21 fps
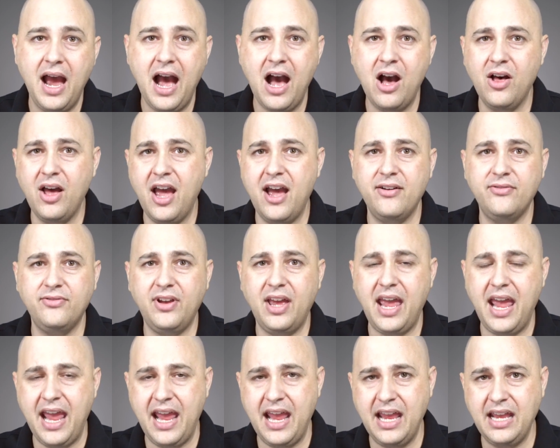I'll have
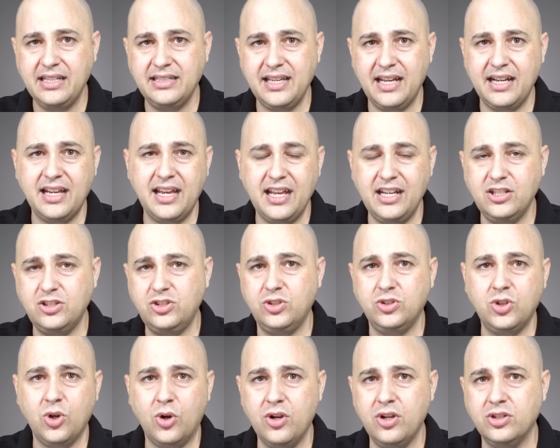a dedicated
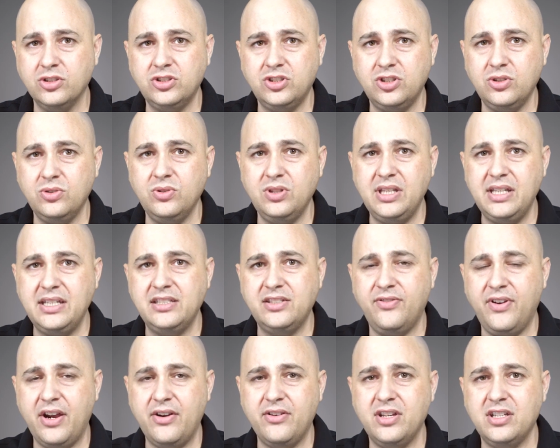tutorial to these
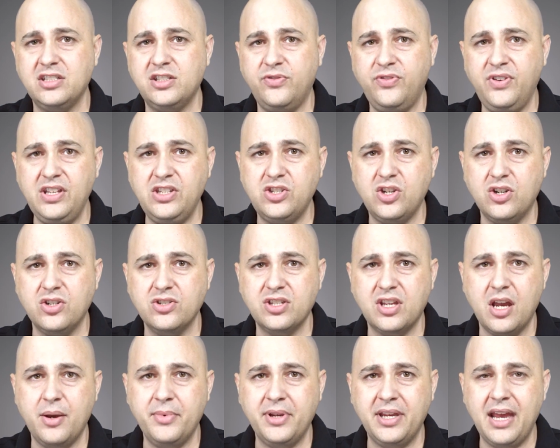various
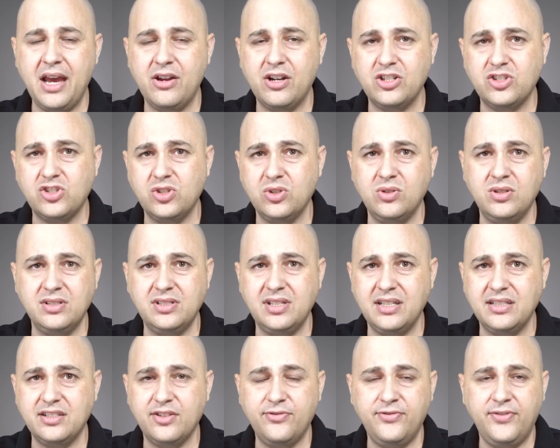features coming out as soon as
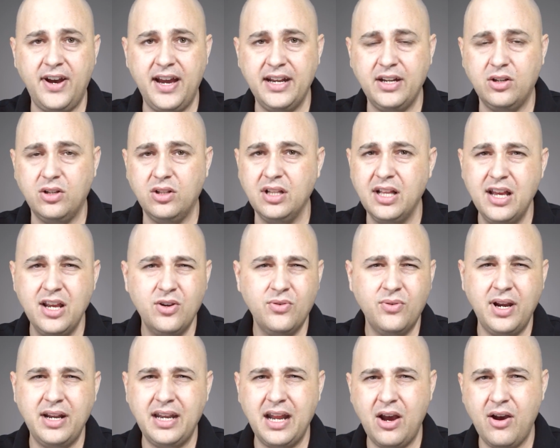it's final.
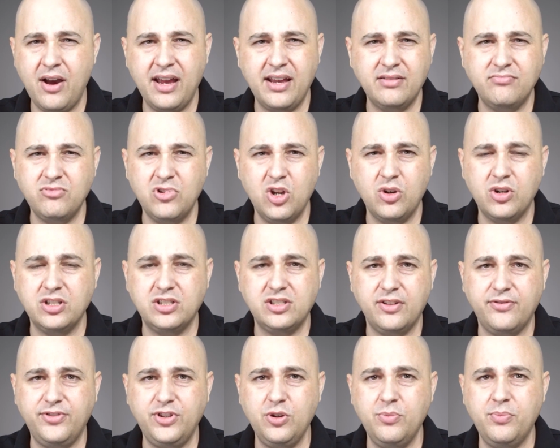Right now, I
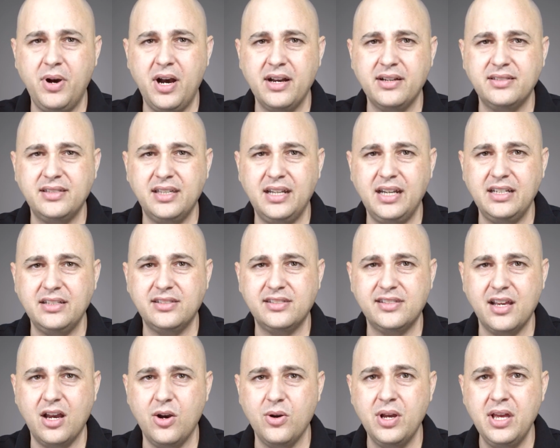noticed a few bugs in it,
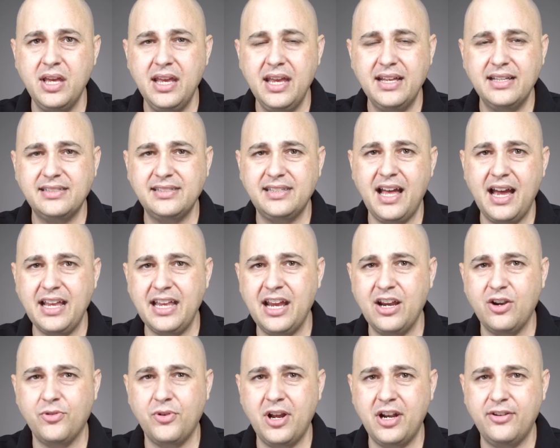so it's not
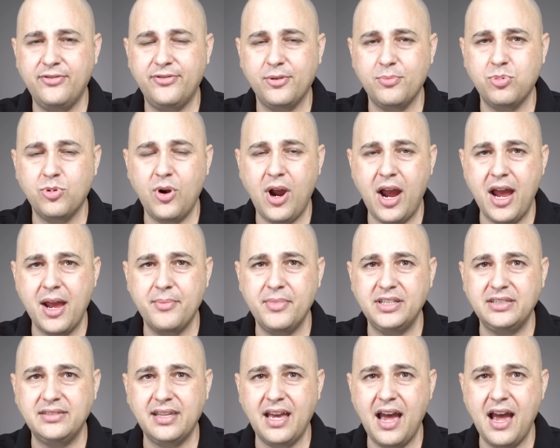yet ready for prime
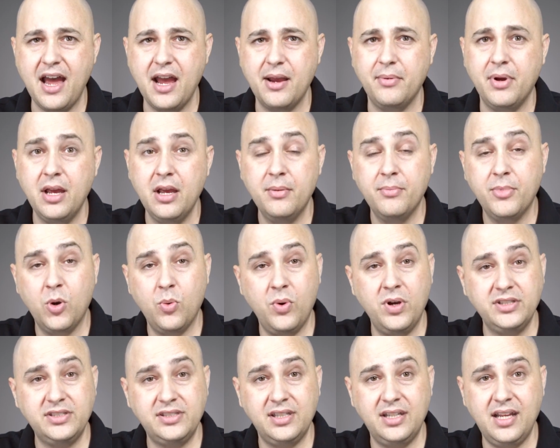time. But
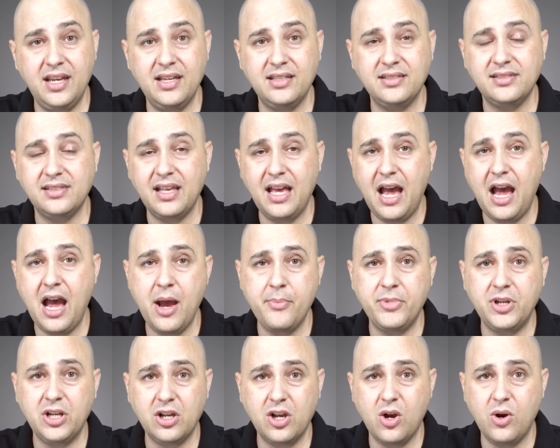once it is,
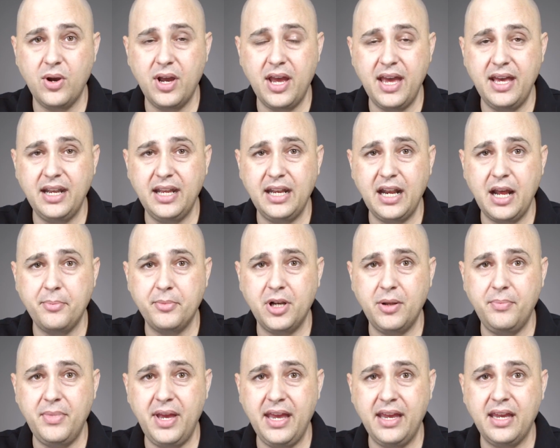I'm going to go ahead and I'm going
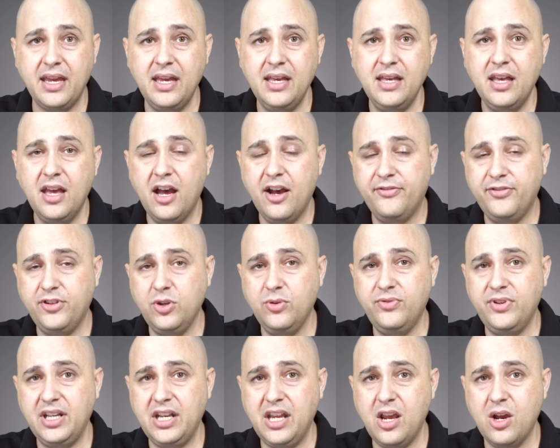to make a
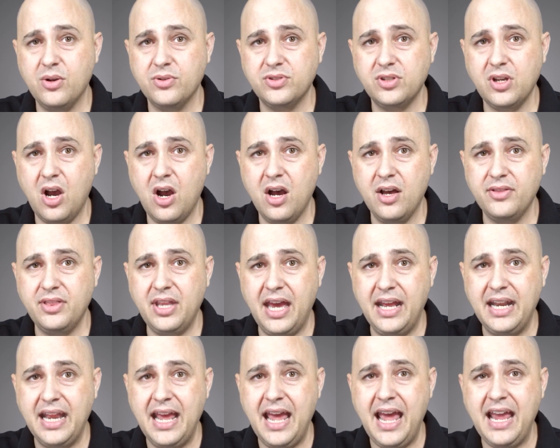few videos on
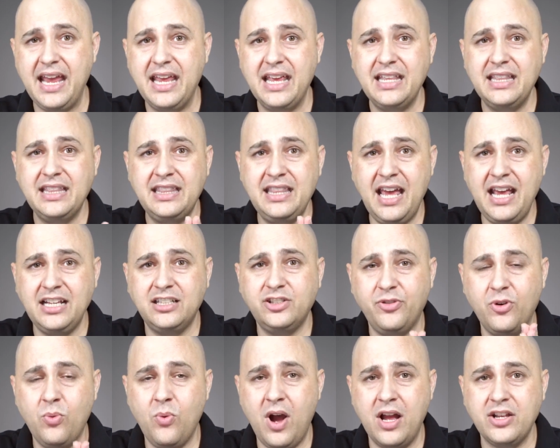that. Hey, thanks
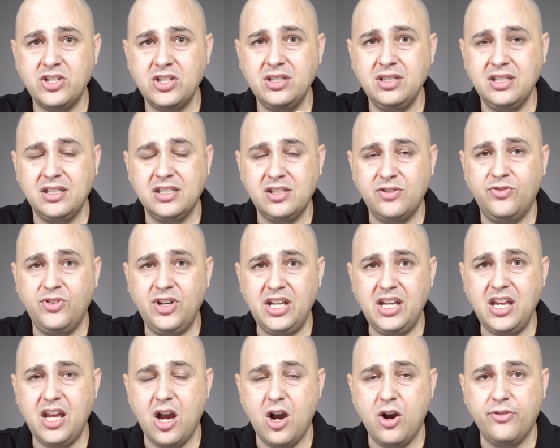for watching this
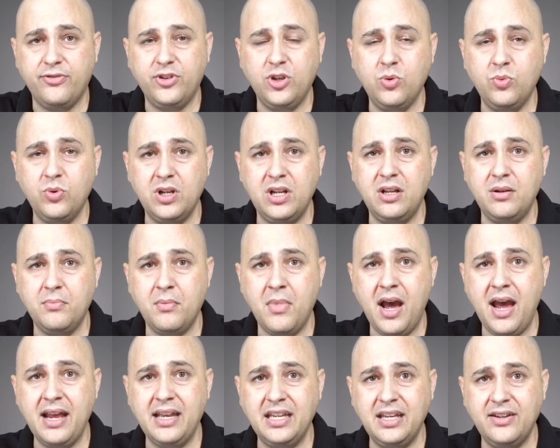video. If you wouldn't
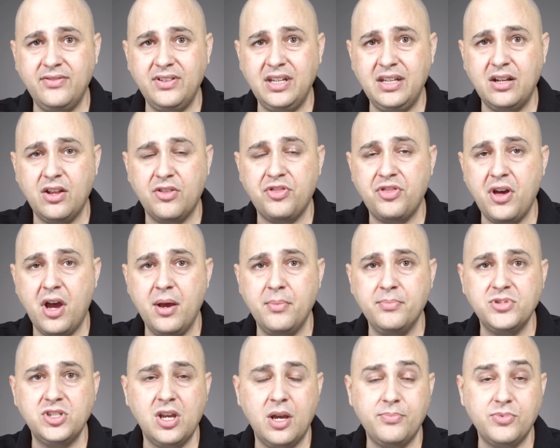mind giving it a
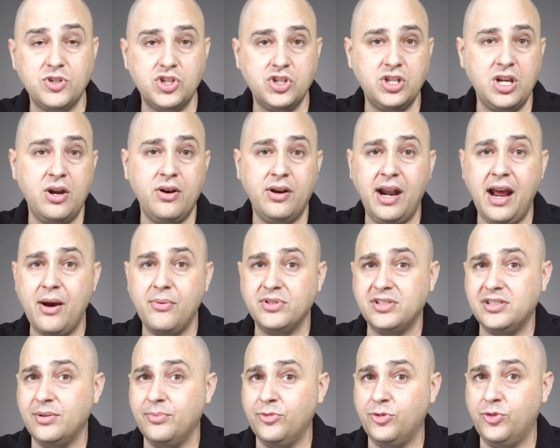thumbs up, share it out
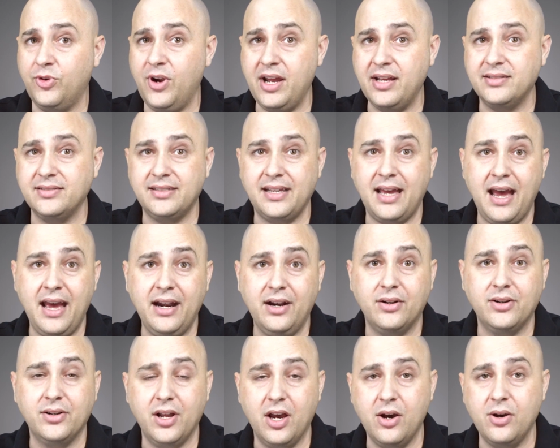with some friends. I
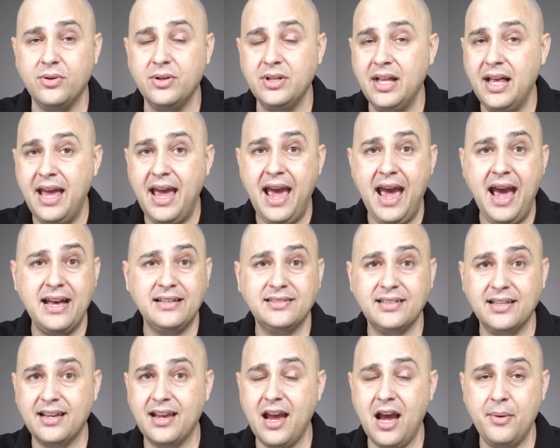don't know.
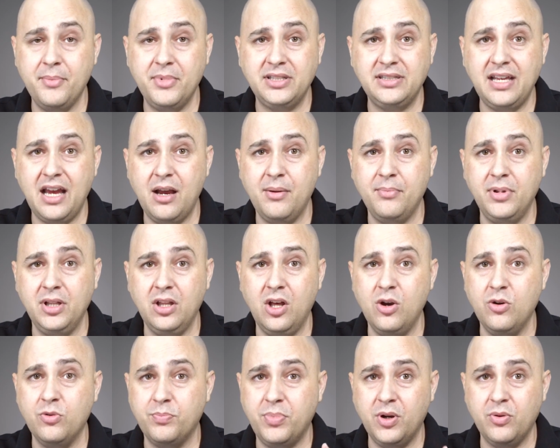Ask a comment down
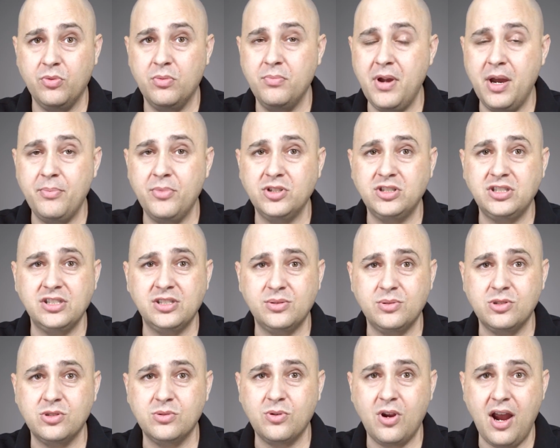below, but remember to
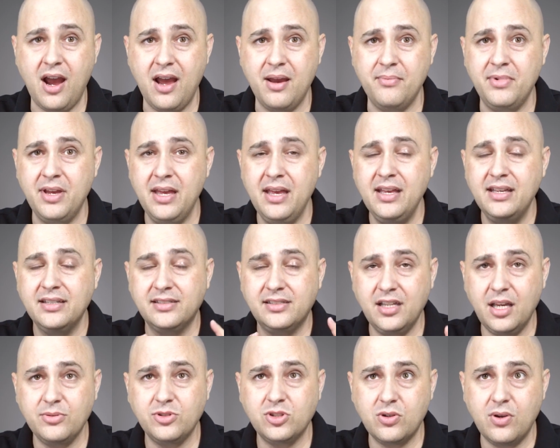subscribe,
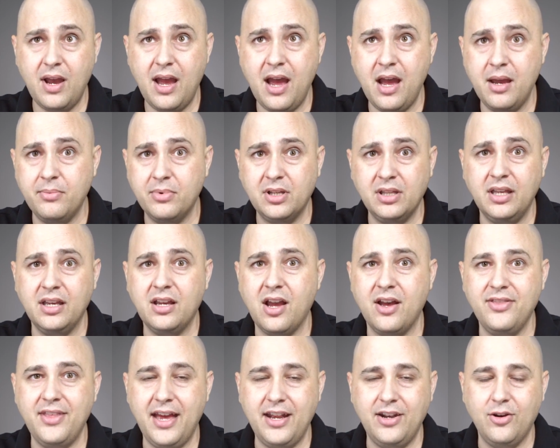click
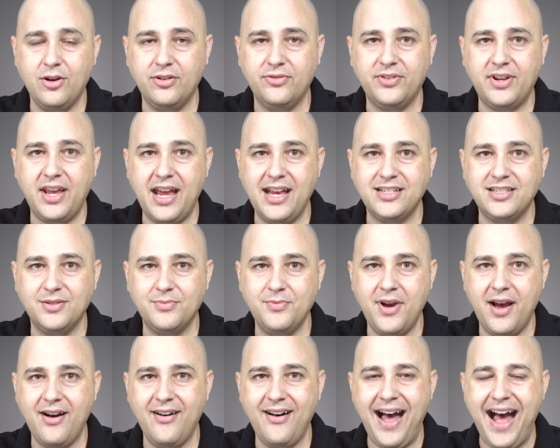on that notification
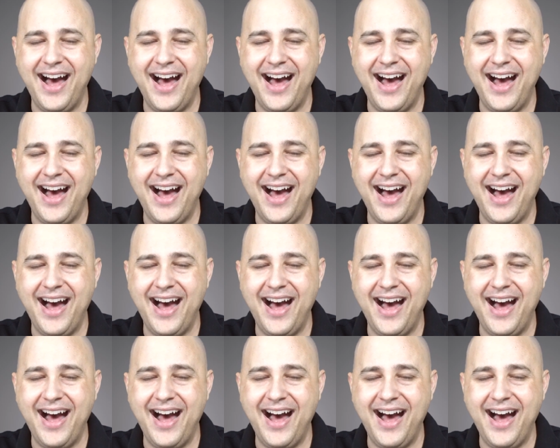bell.